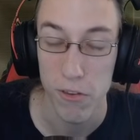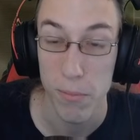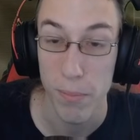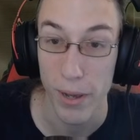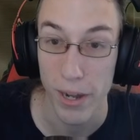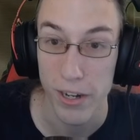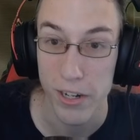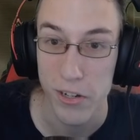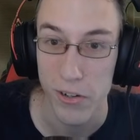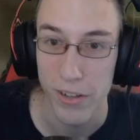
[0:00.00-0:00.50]
I was
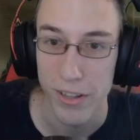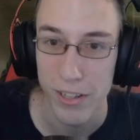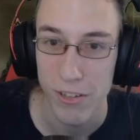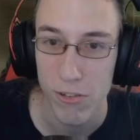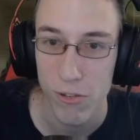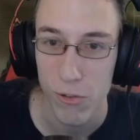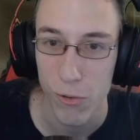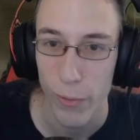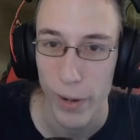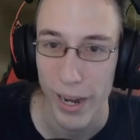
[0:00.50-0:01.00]
about to join
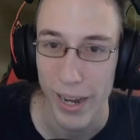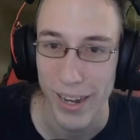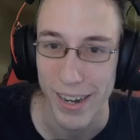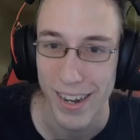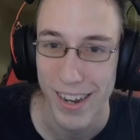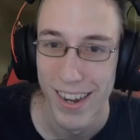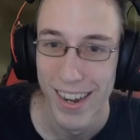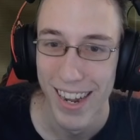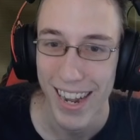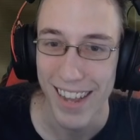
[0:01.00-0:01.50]
this
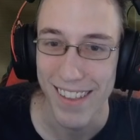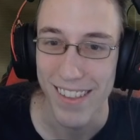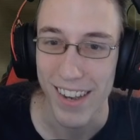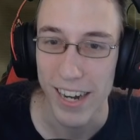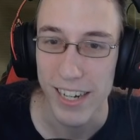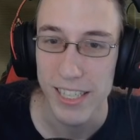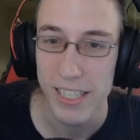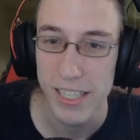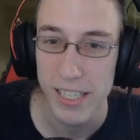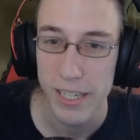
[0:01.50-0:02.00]
squad,
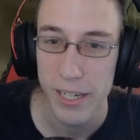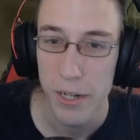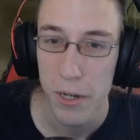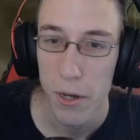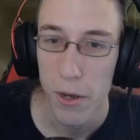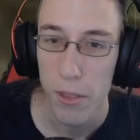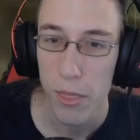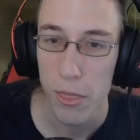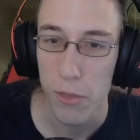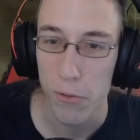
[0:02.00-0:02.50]
and then I
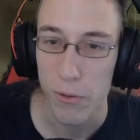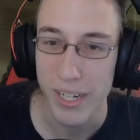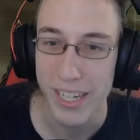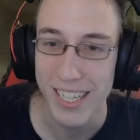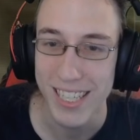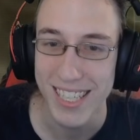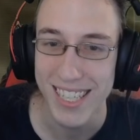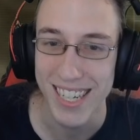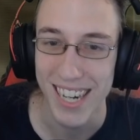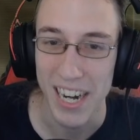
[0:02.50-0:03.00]
see
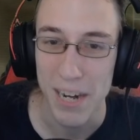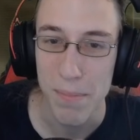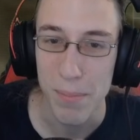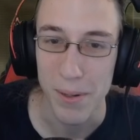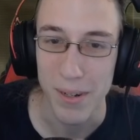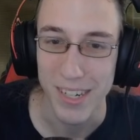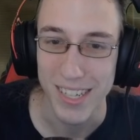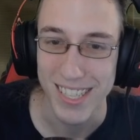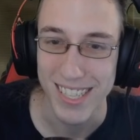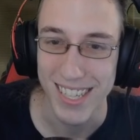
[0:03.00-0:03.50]
three
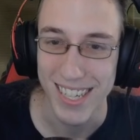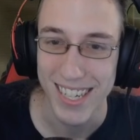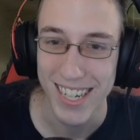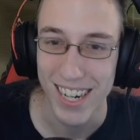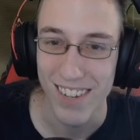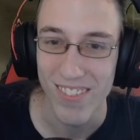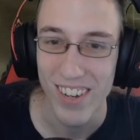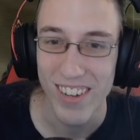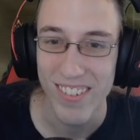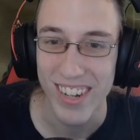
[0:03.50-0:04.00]
snipers.
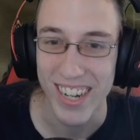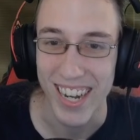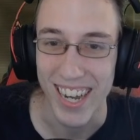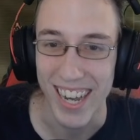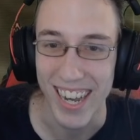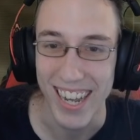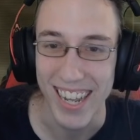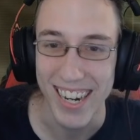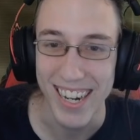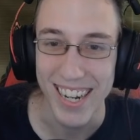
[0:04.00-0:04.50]
Yeah, maybe
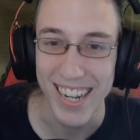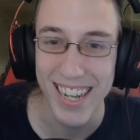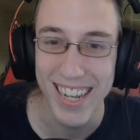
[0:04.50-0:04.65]
not.